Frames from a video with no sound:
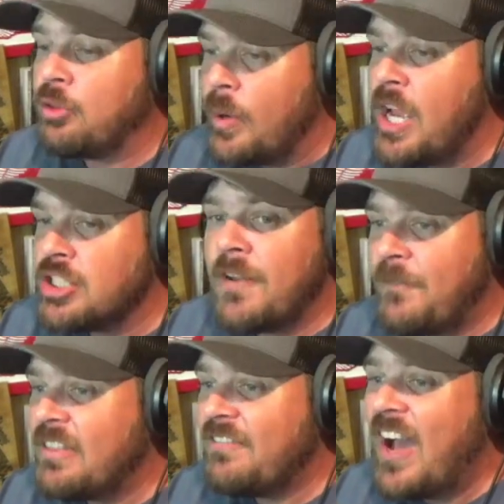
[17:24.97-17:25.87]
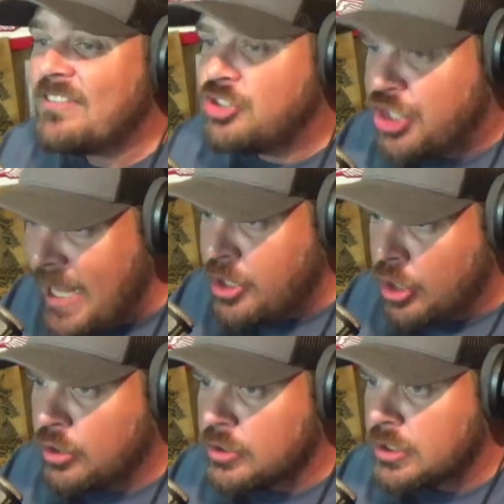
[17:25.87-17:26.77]
355
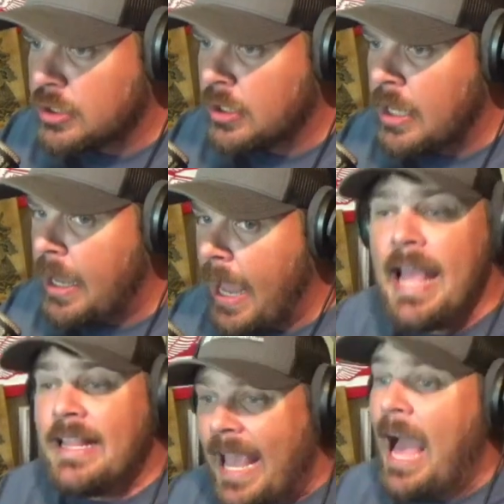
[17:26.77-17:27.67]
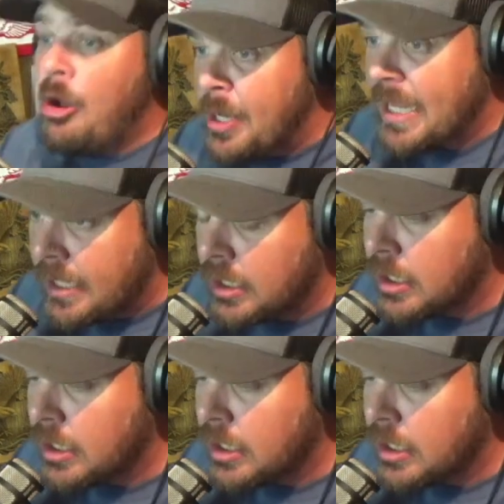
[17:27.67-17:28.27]
genders and counting.